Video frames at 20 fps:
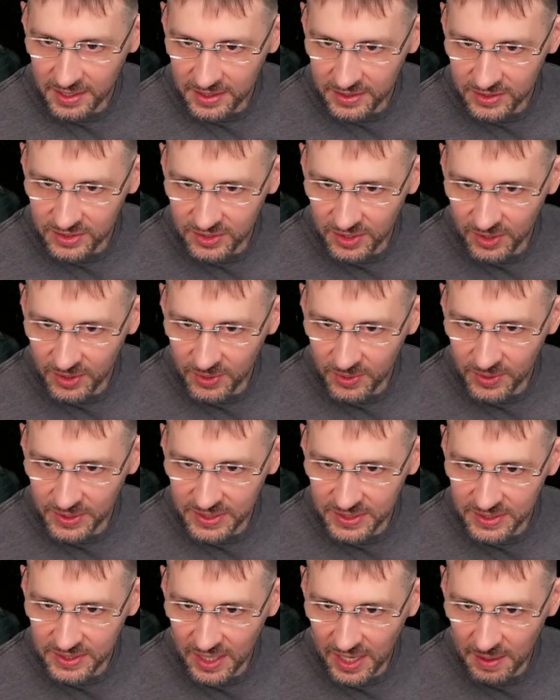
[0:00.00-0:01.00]
So
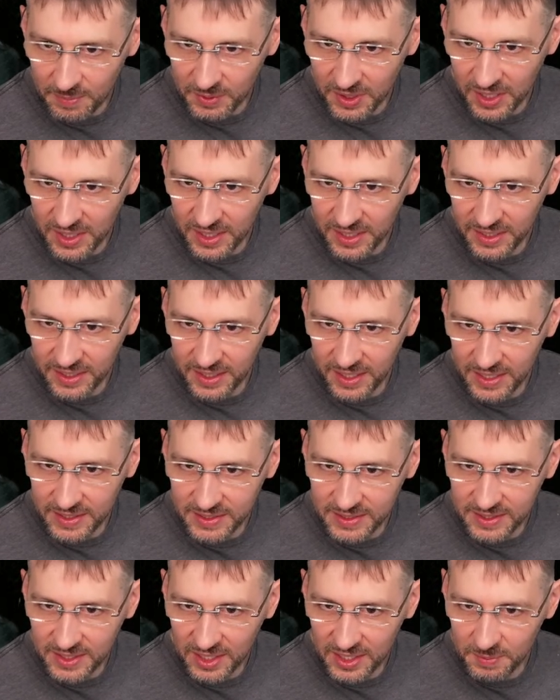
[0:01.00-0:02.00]
it's
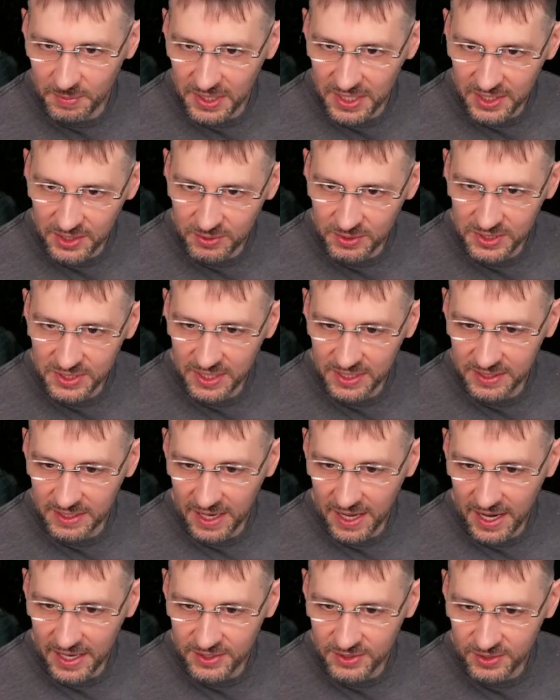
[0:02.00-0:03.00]
gonna be interesting
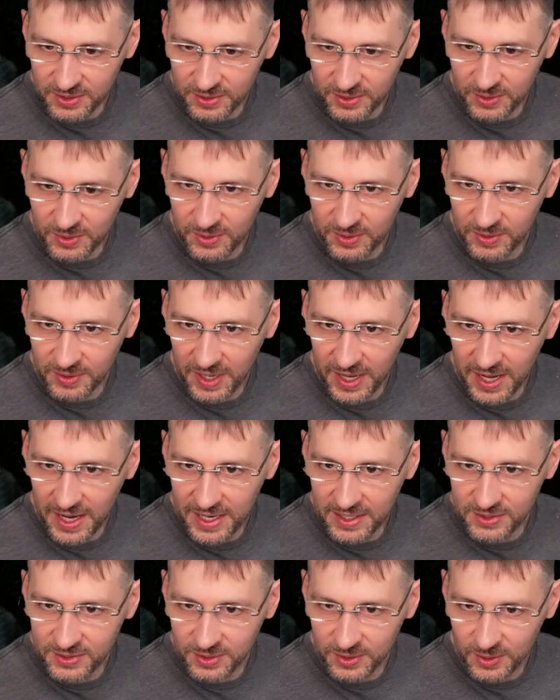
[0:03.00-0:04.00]
to
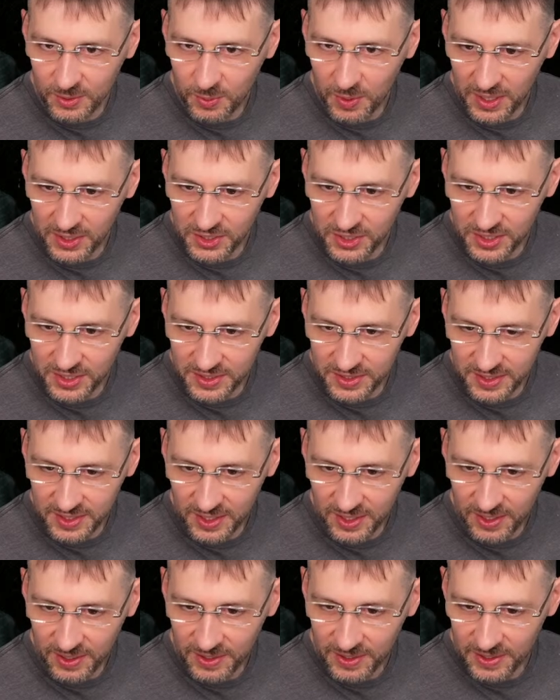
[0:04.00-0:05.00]
answer questions
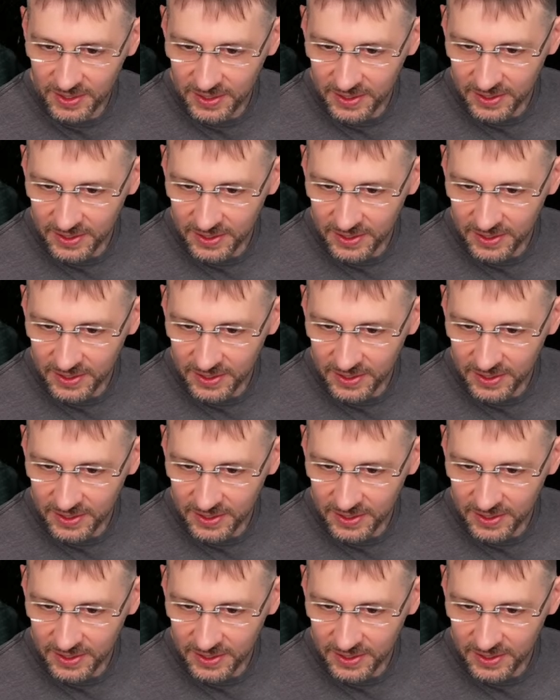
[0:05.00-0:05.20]
here.